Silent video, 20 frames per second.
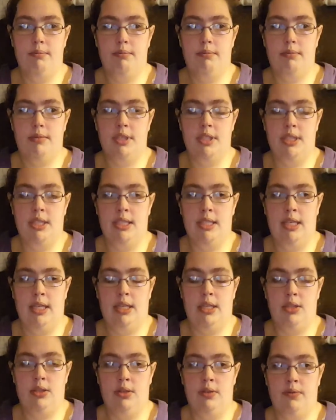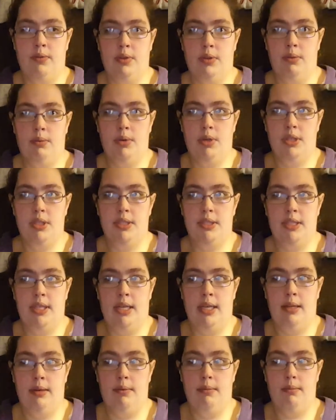because she had taken a turn for the worse.
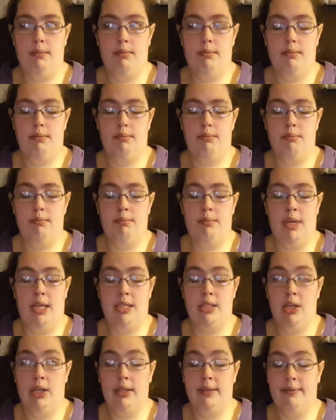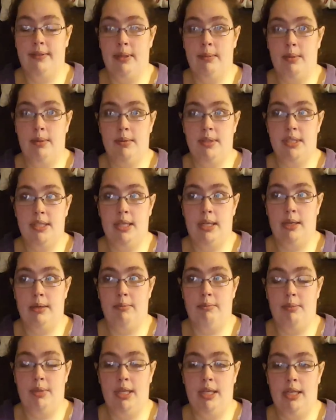And my entire family was there:
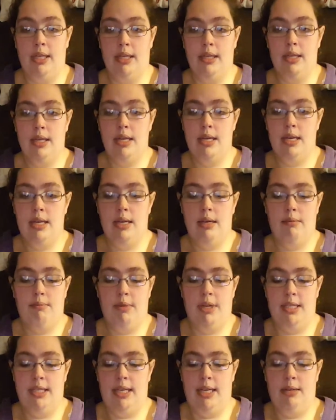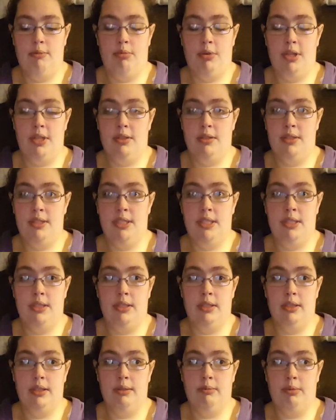me, my dad, brother,
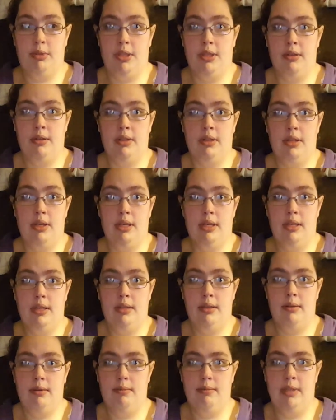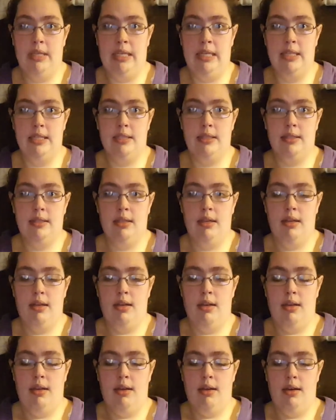sister, brother-in-law, niece,
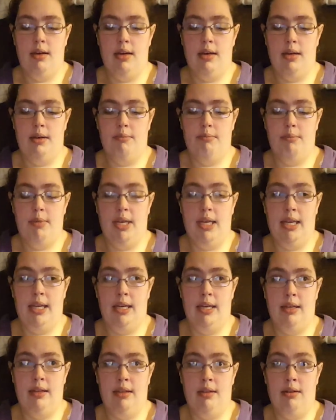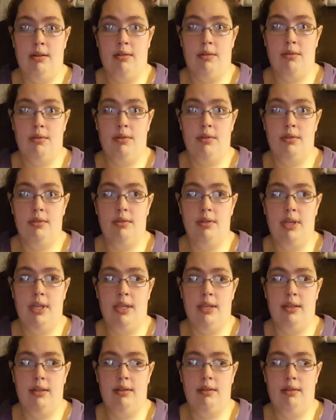my aunt and uncle
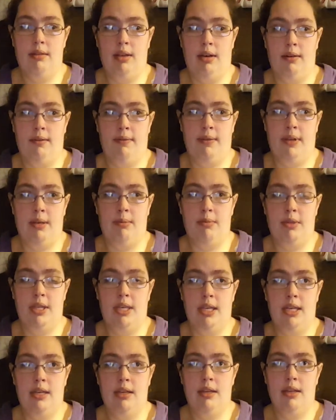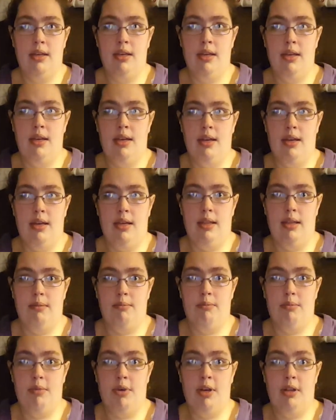and their family, and
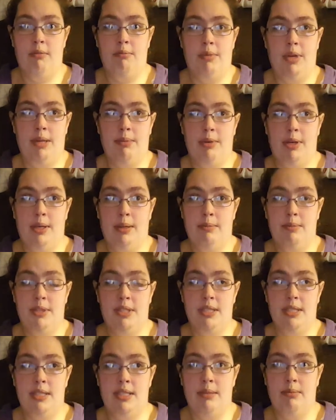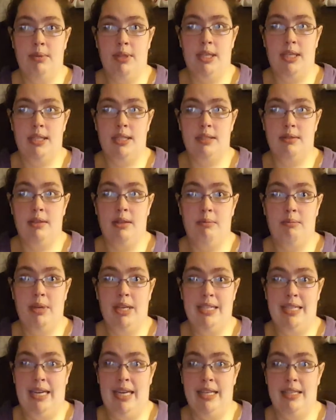then all my mom's siblings, all my
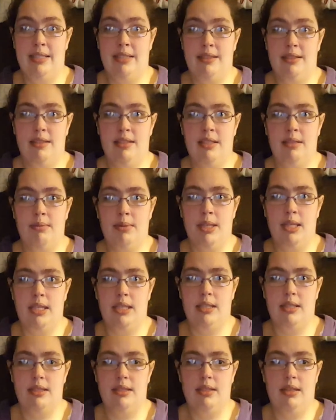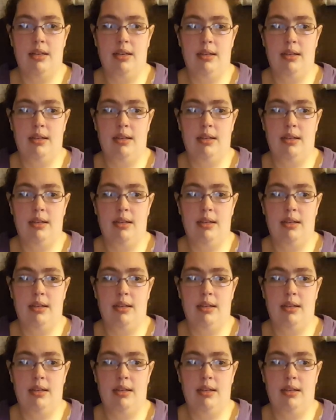dad's siblings.